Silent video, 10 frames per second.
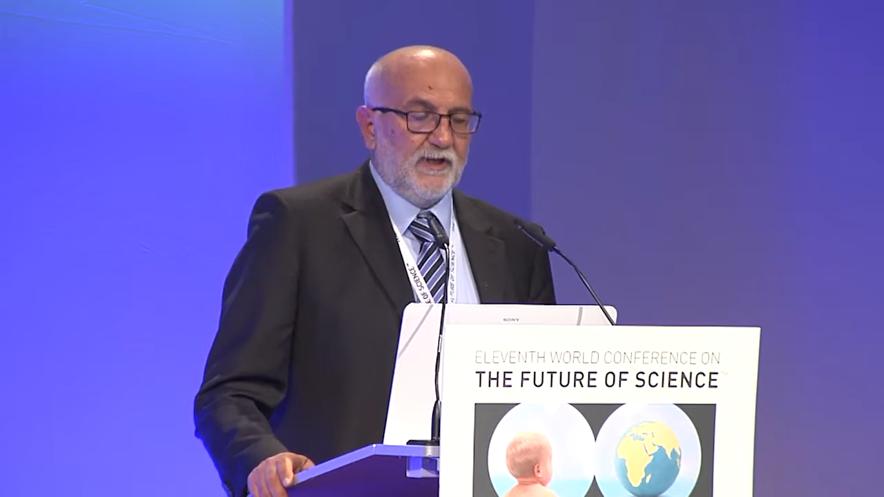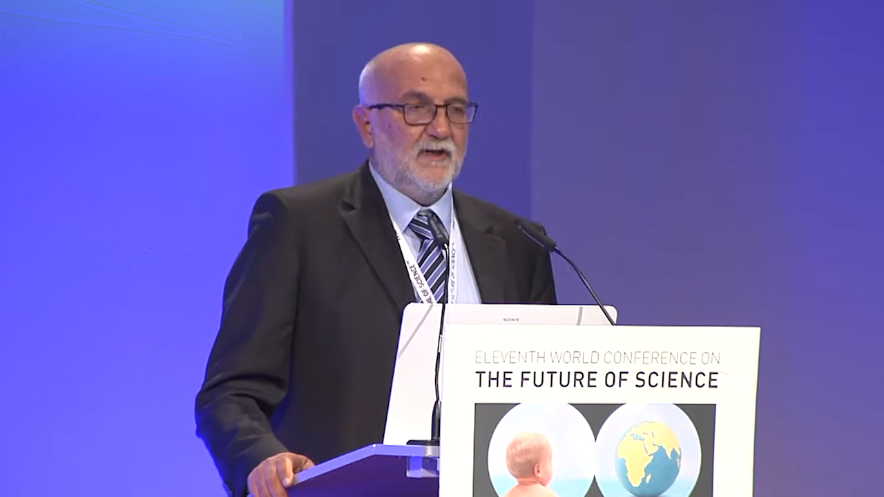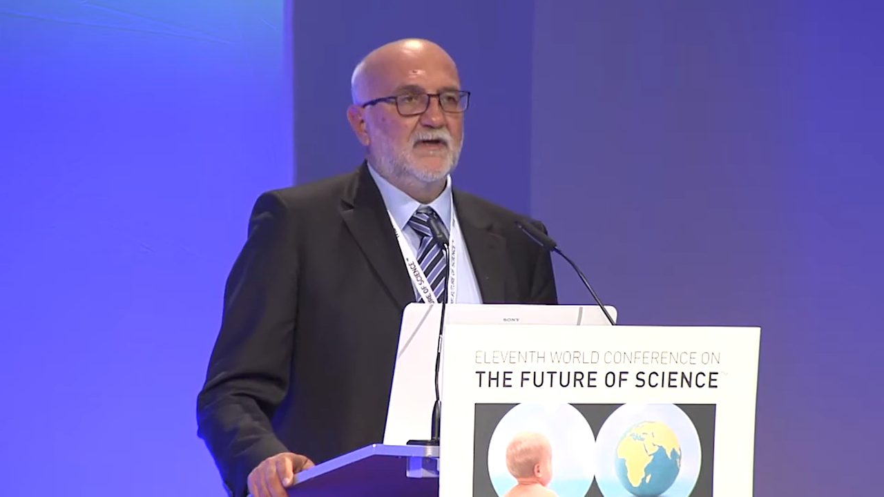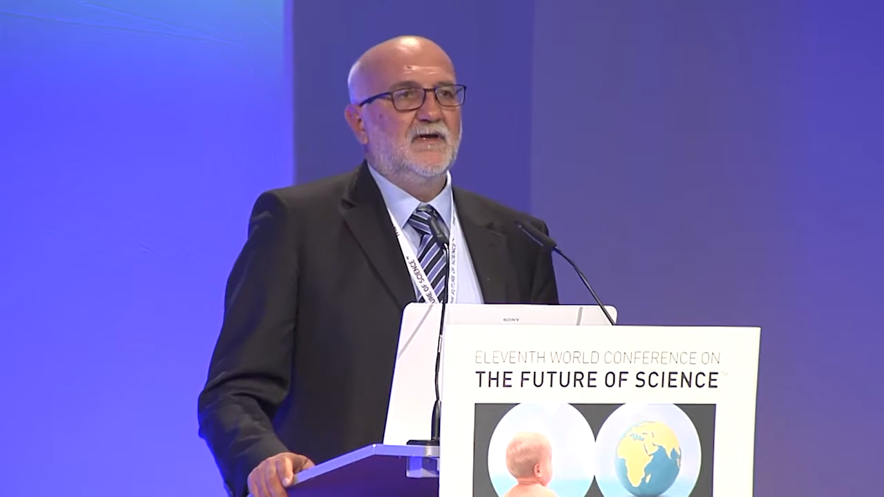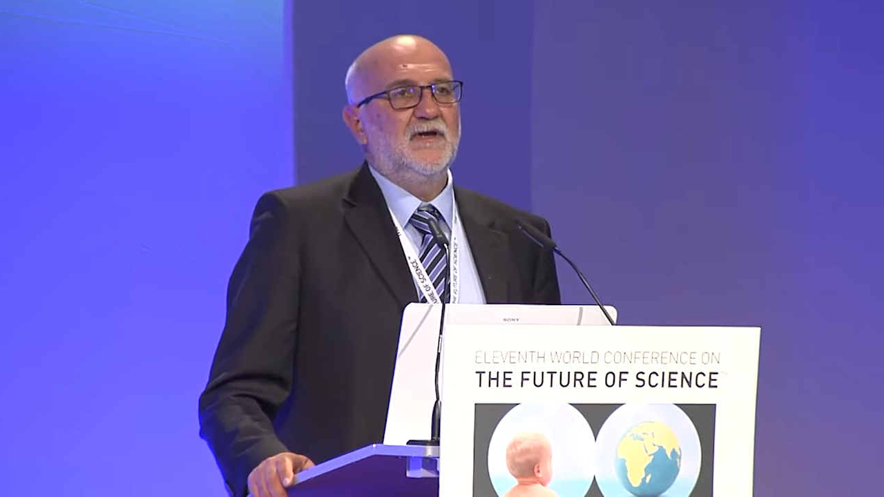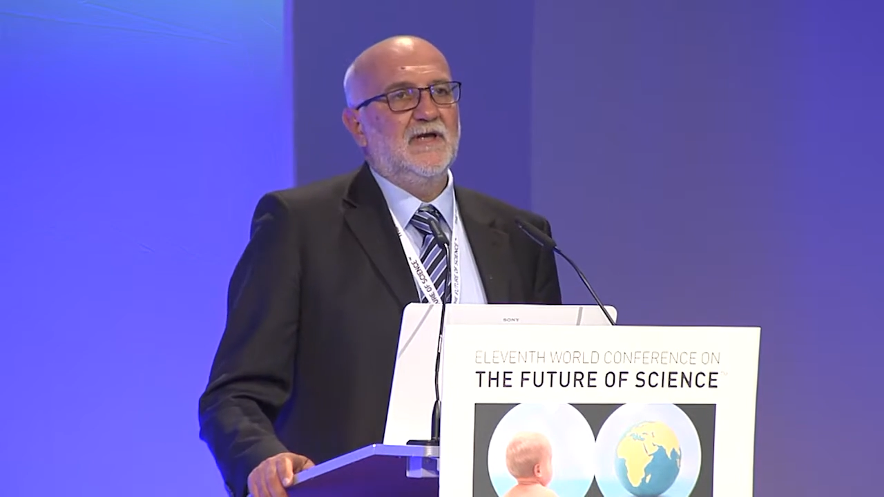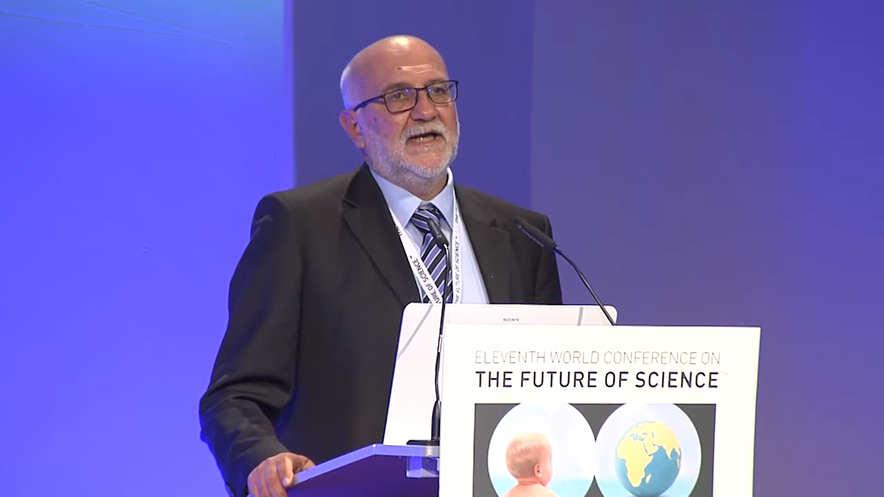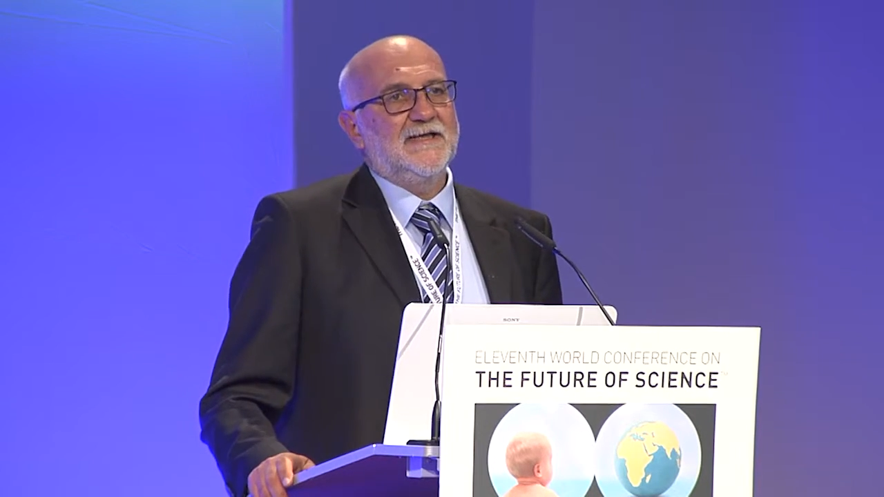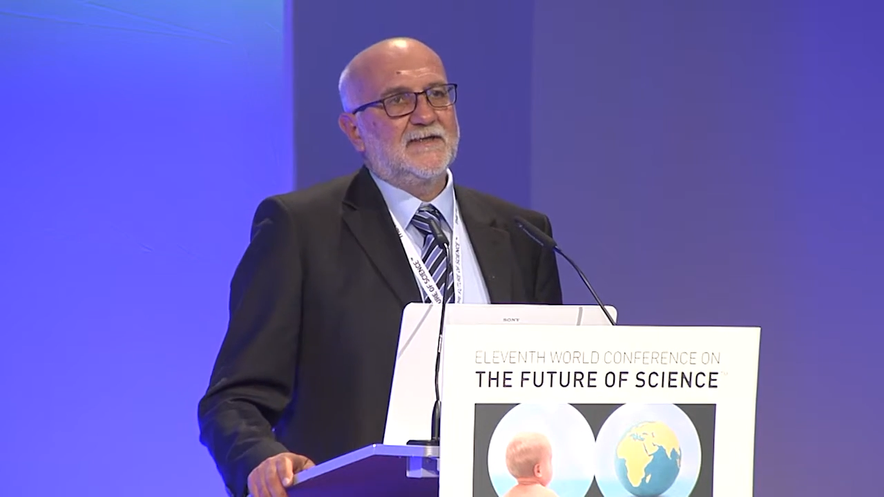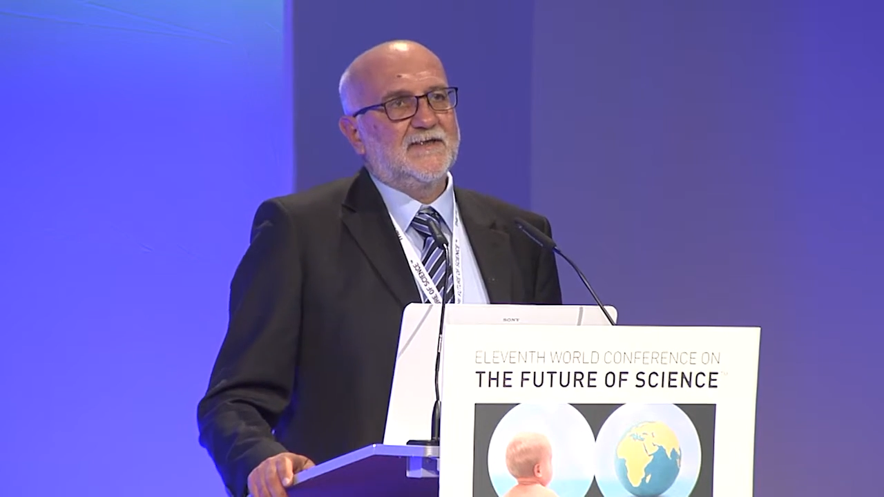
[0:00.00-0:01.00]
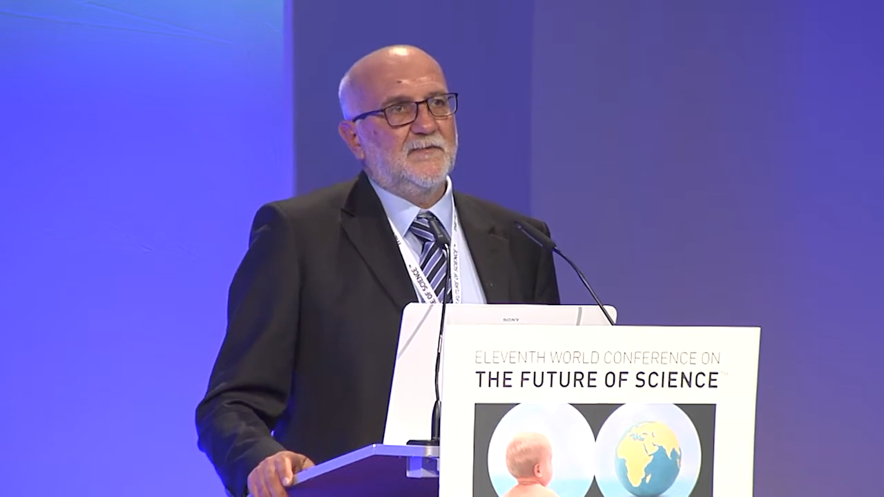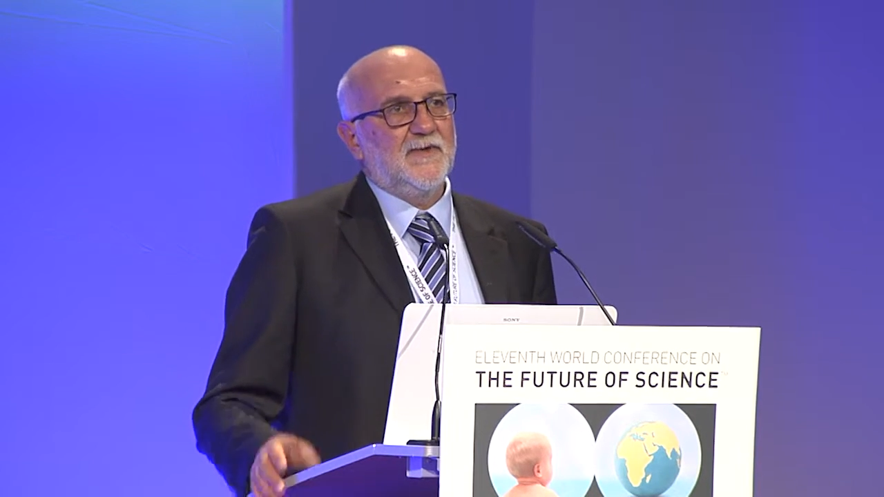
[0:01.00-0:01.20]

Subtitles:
Darwin, and